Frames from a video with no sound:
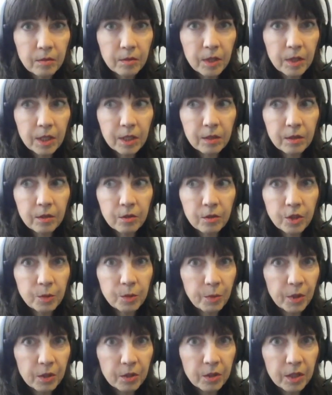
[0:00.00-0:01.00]
like little
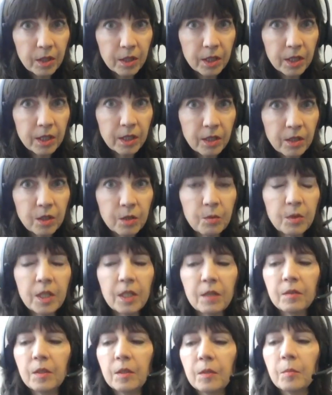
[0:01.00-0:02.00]
sparkly things or
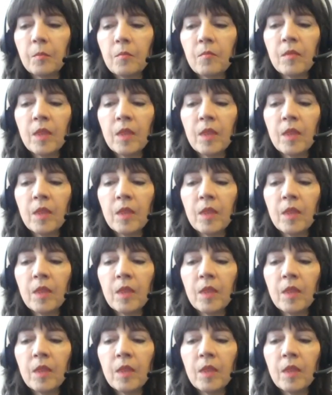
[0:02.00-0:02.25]
whatever.